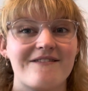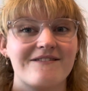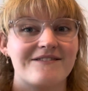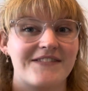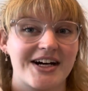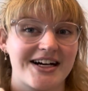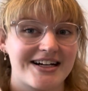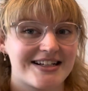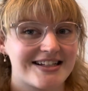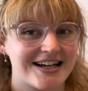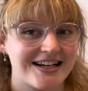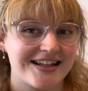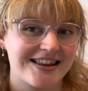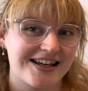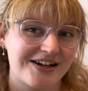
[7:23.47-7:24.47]
very
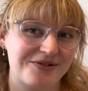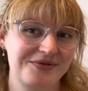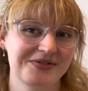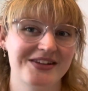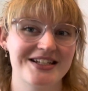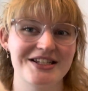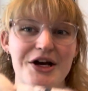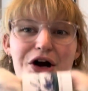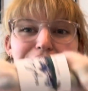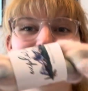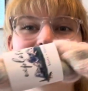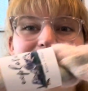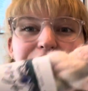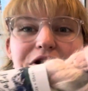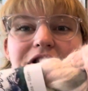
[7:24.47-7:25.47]
excited though. This yarn
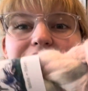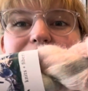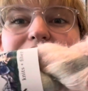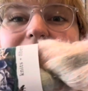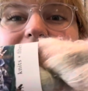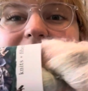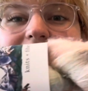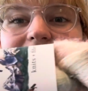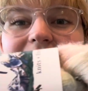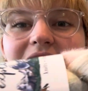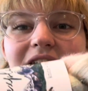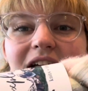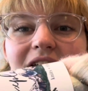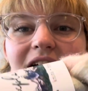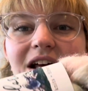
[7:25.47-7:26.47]
is just
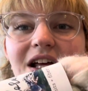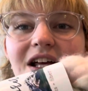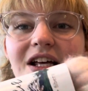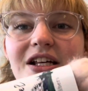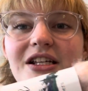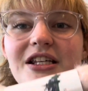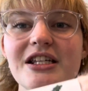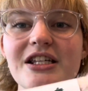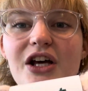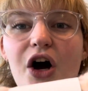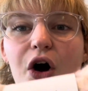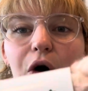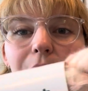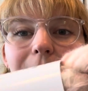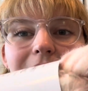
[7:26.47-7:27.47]

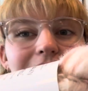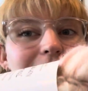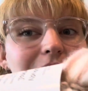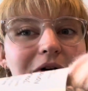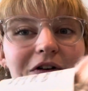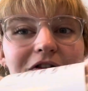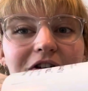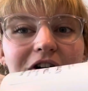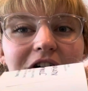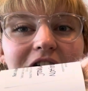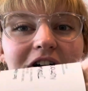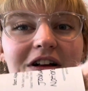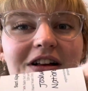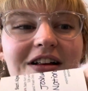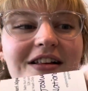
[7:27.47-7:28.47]
so
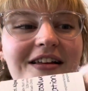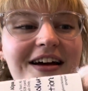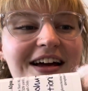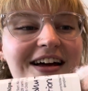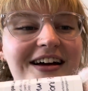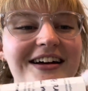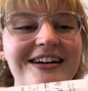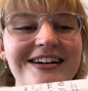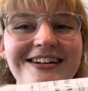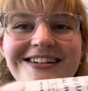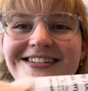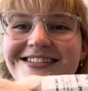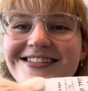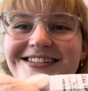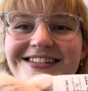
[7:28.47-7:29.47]
beautiful. Like,
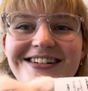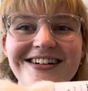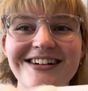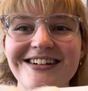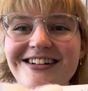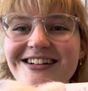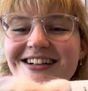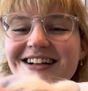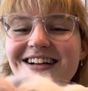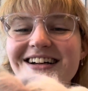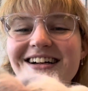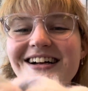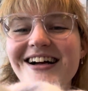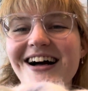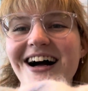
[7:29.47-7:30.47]
oh,
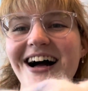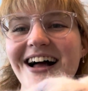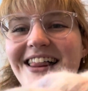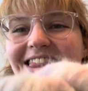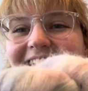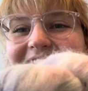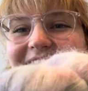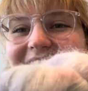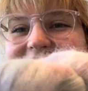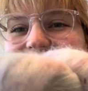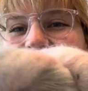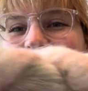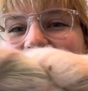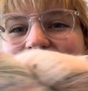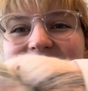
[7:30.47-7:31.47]
I love it.
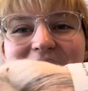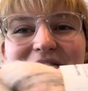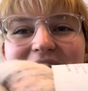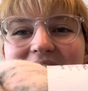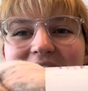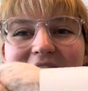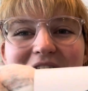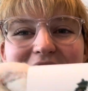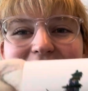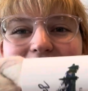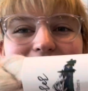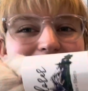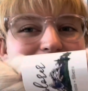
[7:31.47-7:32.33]
All of the colors,